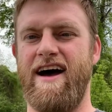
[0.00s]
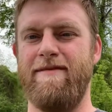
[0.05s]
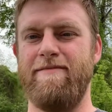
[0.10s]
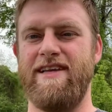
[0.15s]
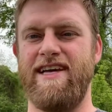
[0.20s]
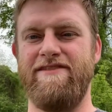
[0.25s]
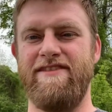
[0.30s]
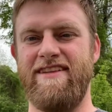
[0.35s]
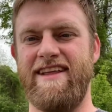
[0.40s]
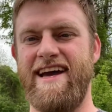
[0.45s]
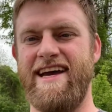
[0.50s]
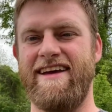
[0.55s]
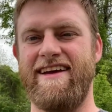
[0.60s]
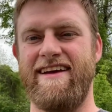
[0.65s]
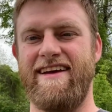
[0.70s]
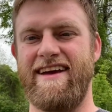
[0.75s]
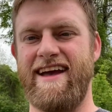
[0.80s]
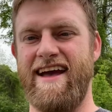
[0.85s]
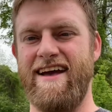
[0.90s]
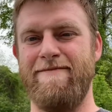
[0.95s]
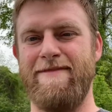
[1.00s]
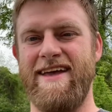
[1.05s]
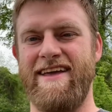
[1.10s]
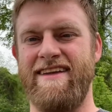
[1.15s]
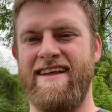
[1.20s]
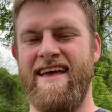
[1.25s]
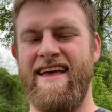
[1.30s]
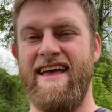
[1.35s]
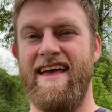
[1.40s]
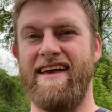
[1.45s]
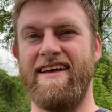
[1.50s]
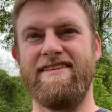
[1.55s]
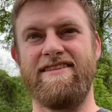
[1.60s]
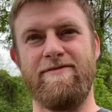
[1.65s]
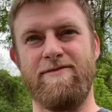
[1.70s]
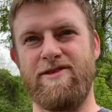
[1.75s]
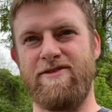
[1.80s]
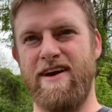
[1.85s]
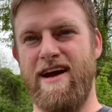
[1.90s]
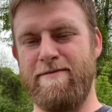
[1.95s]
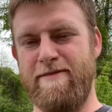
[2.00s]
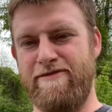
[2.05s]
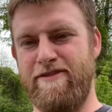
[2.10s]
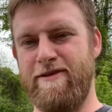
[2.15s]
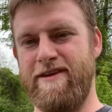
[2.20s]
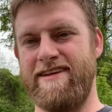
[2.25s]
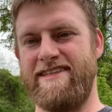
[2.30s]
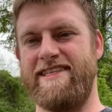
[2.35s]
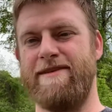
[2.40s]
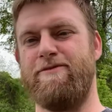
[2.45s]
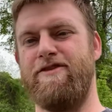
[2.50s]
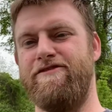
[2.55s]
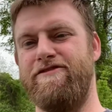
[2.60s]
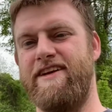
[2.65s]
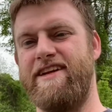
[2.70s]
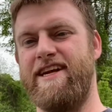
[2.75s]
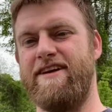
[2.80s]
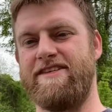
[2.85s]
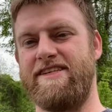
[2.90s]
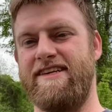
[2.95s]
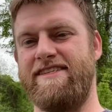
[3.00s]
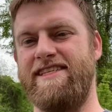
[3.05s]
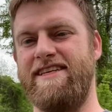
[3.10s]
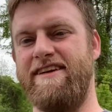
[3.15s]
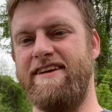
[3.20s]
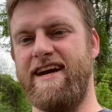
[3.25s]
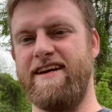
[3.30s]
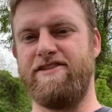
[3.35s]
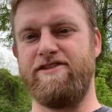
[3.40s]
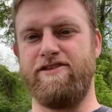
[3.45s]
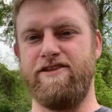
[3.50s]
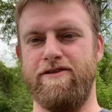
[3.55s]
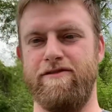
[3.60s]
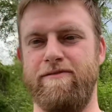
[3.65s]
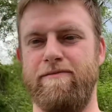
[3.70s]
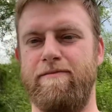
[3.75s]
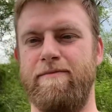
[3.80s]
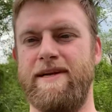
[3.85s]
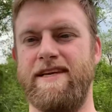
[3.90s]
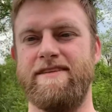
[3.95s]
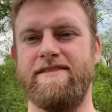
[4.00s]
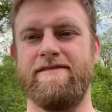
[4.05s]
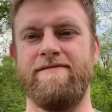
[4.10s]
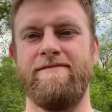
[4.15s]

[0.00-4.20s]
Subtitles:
Leave a like, comment, and subscribe if you want to see more videos. I'll see you guys soon. Peace.